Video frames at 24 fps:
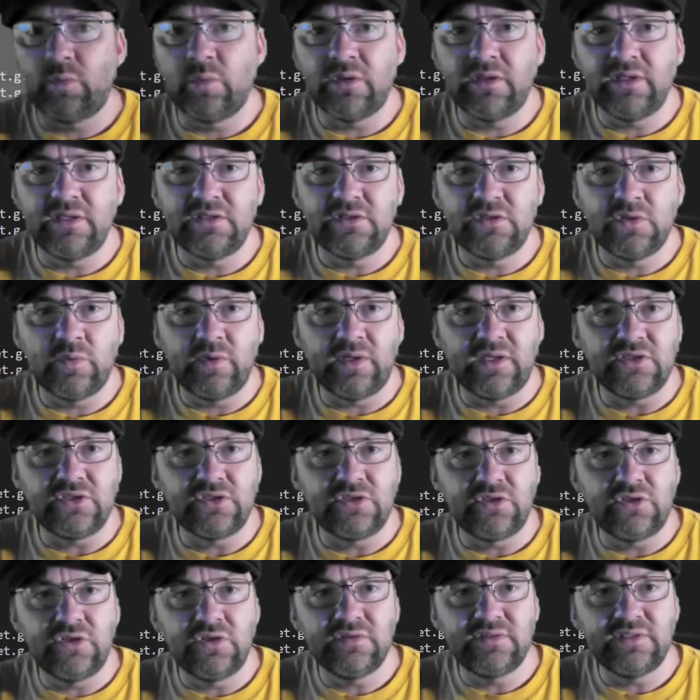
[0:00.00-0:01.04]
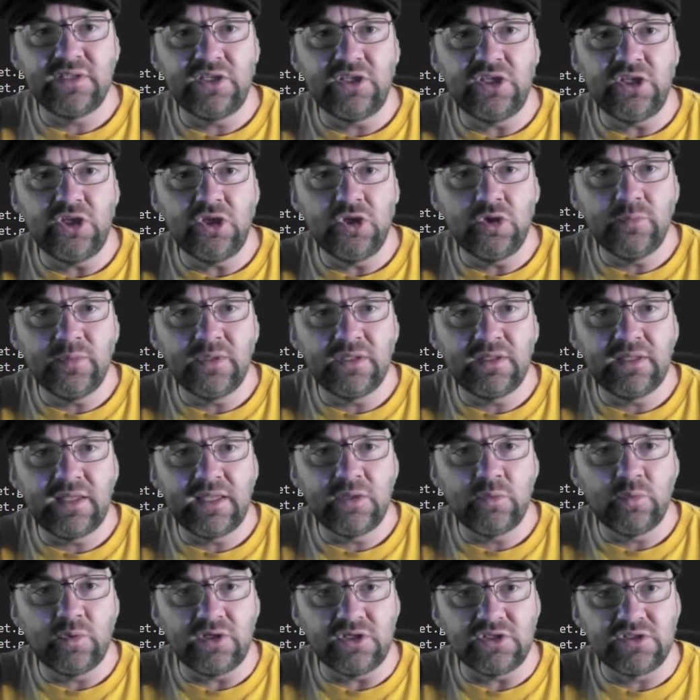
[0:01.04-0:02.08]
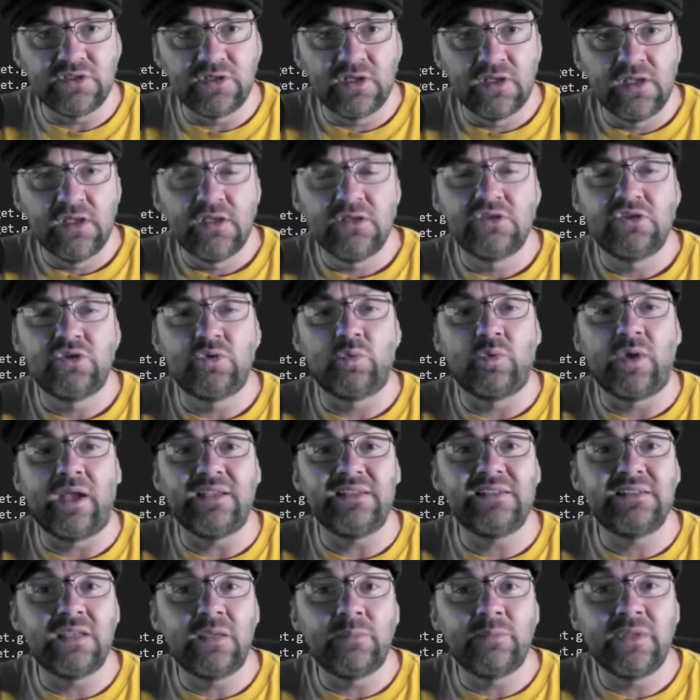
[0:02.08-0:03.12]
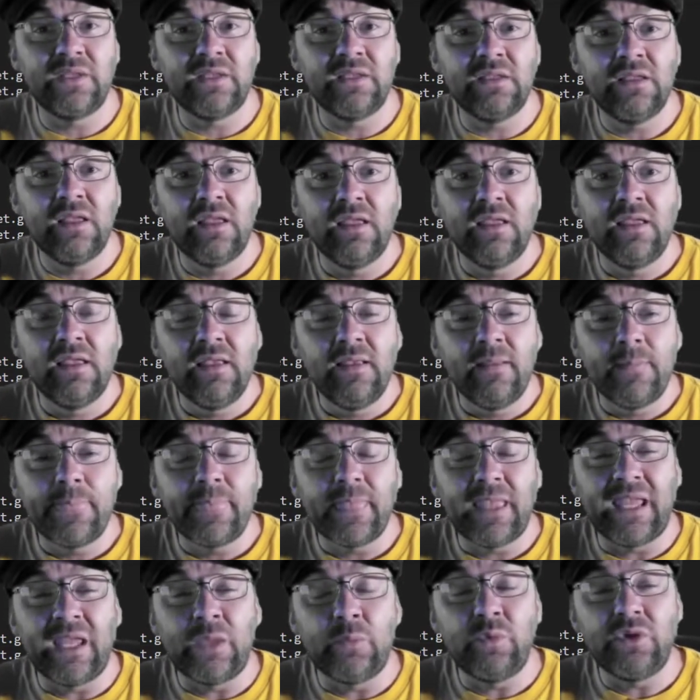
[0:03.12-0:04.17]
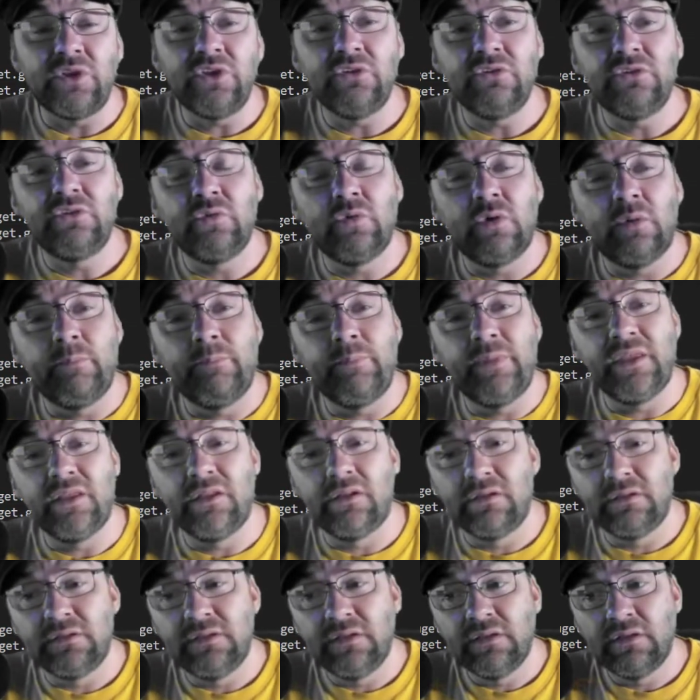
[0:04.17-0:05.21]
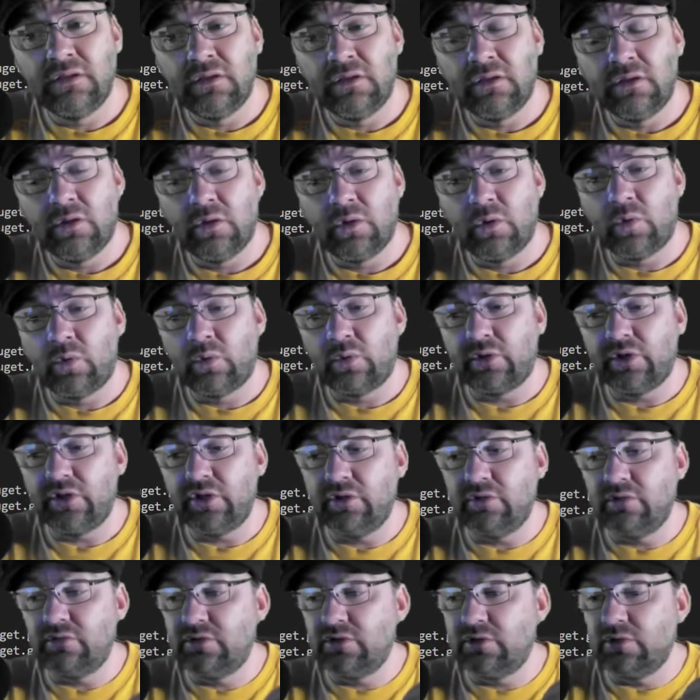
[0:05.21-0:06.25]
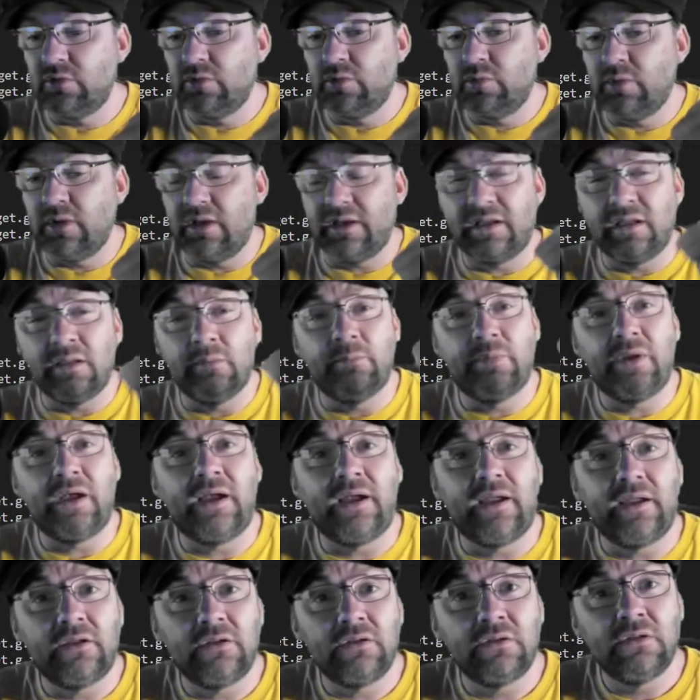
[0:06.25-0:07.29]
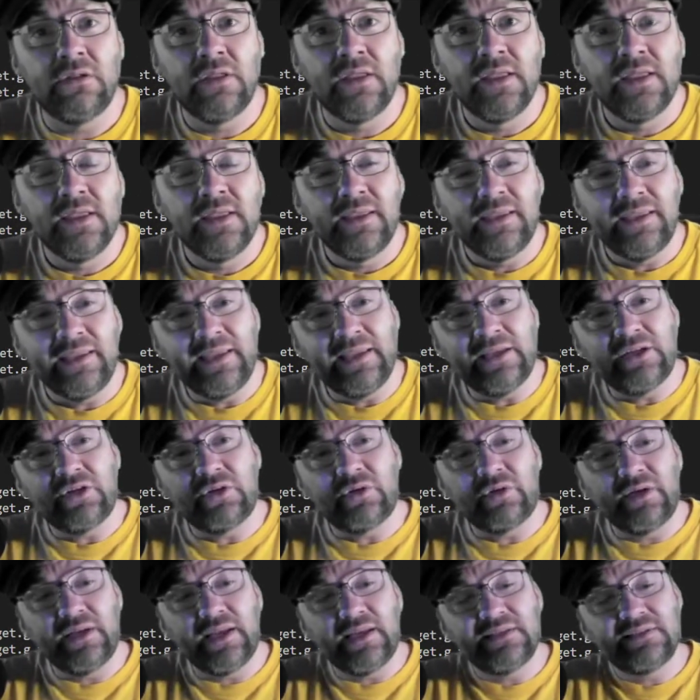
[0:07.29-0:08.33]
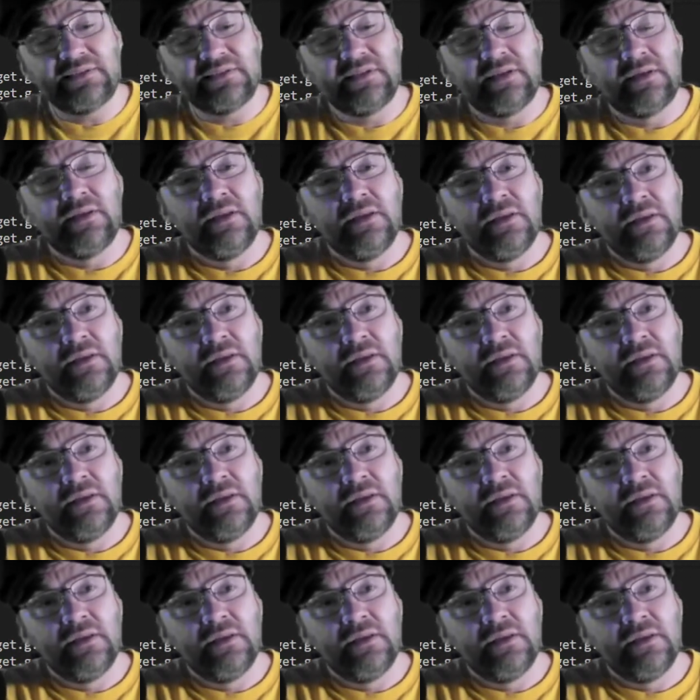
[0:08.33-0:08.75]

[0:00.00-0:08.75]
really doing is you're using human language to write something, and when you do a build or you do a compile, it creates